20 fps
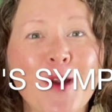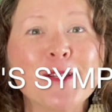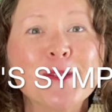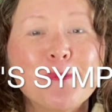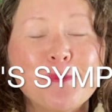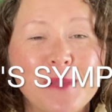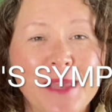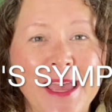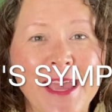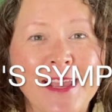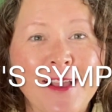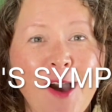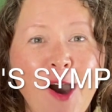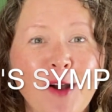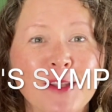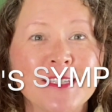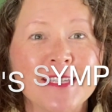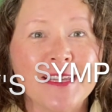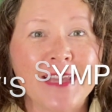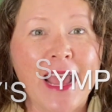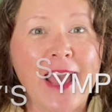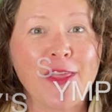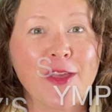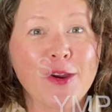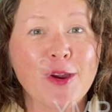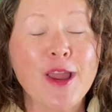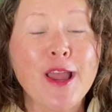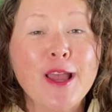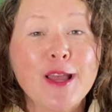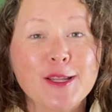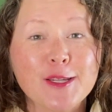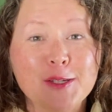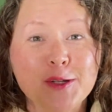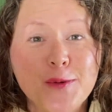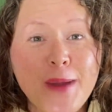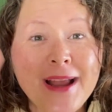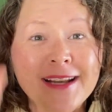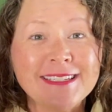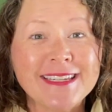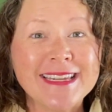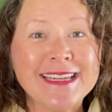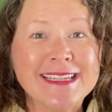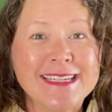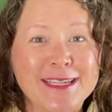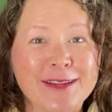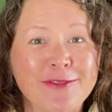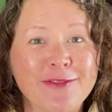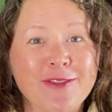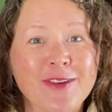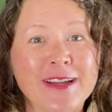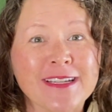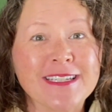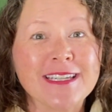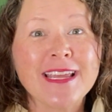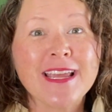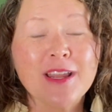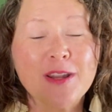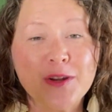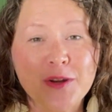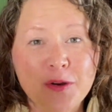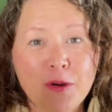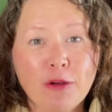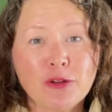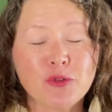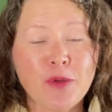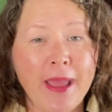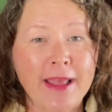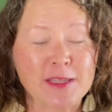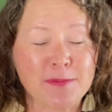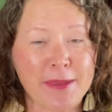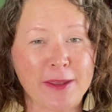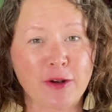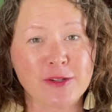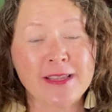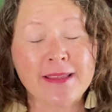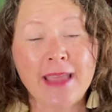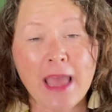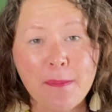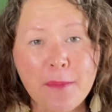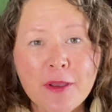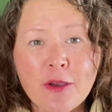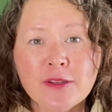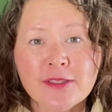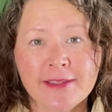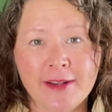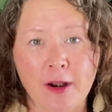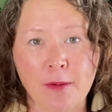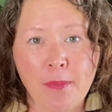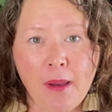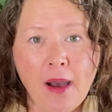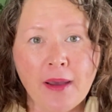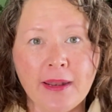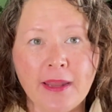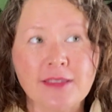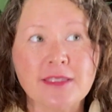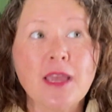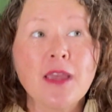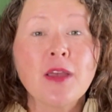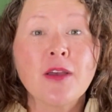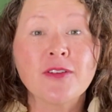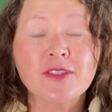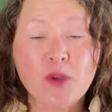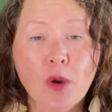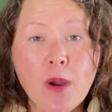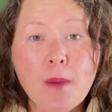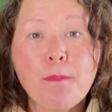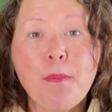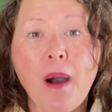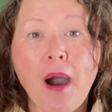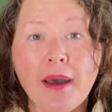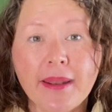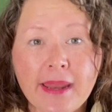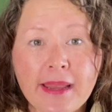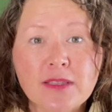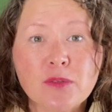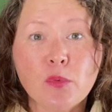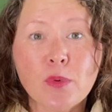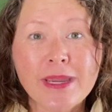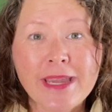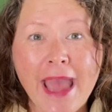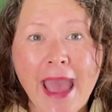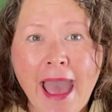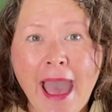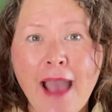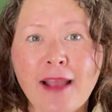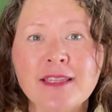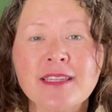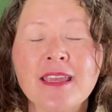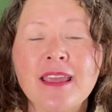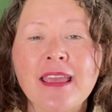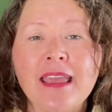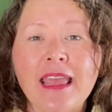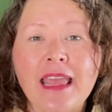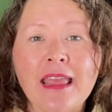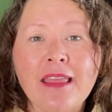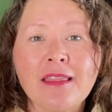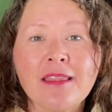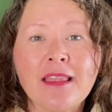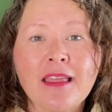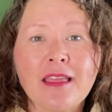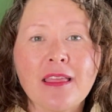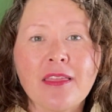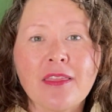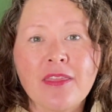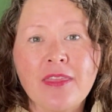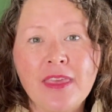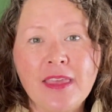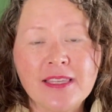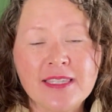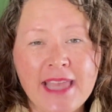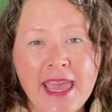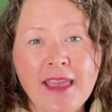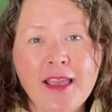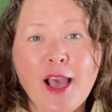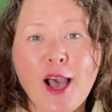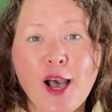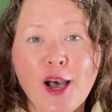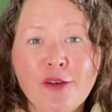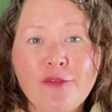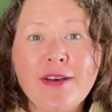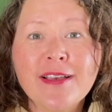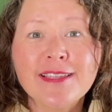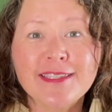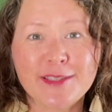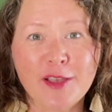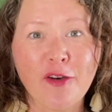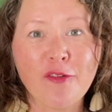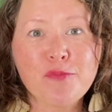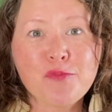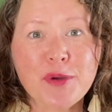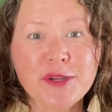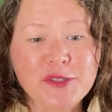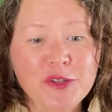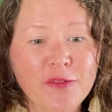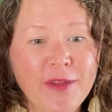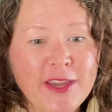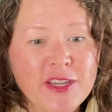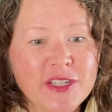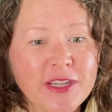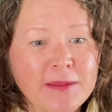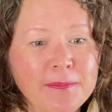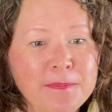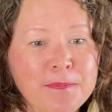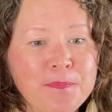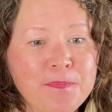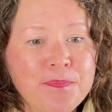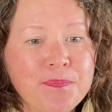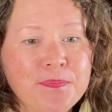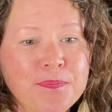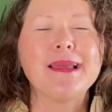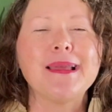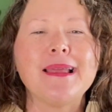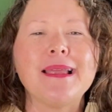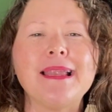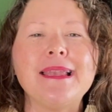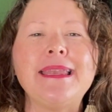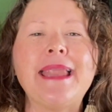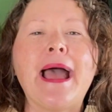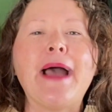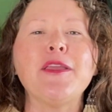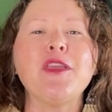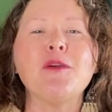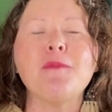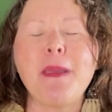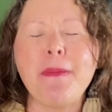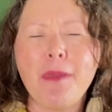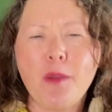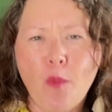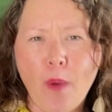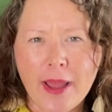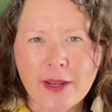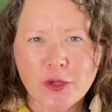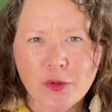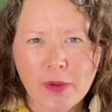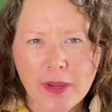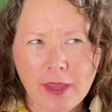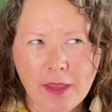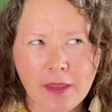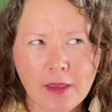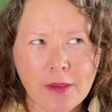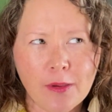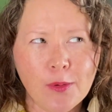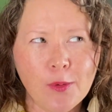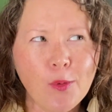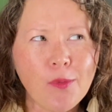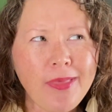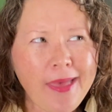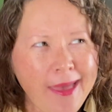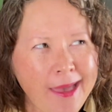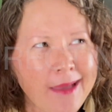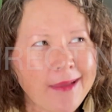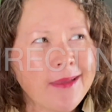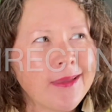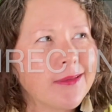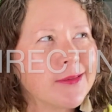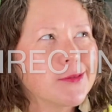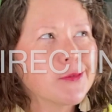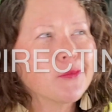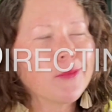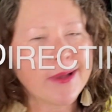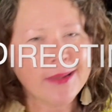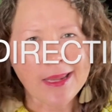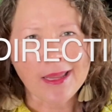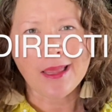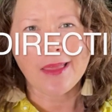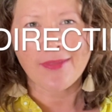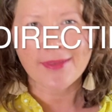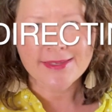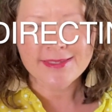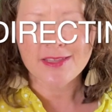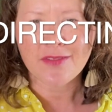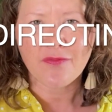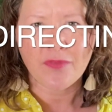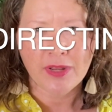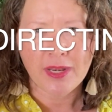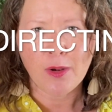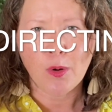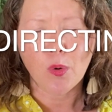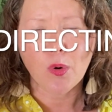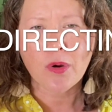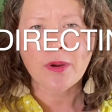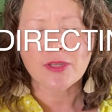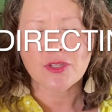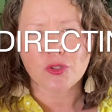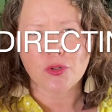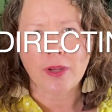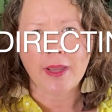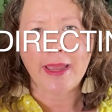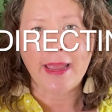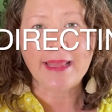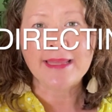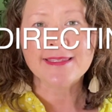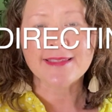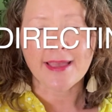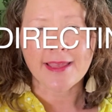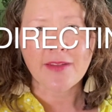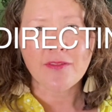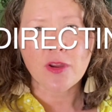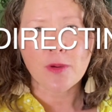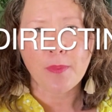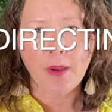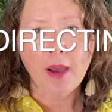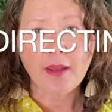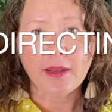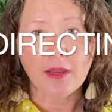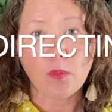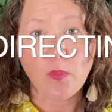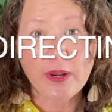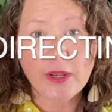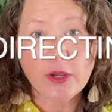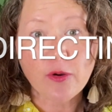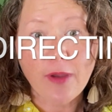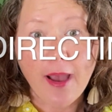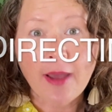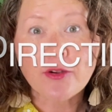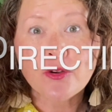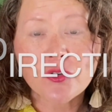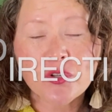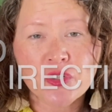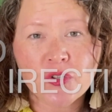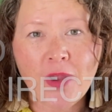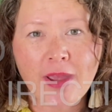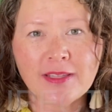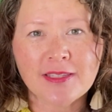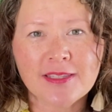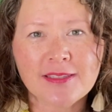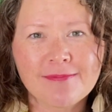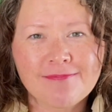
playing all together, directing different neurotransmitters and chemicals in our bodies, so our bodies react in the sake of self-preservation. Now, you may be wondering, who the heck is running this symphony orchestra inside of your body when you're under stress?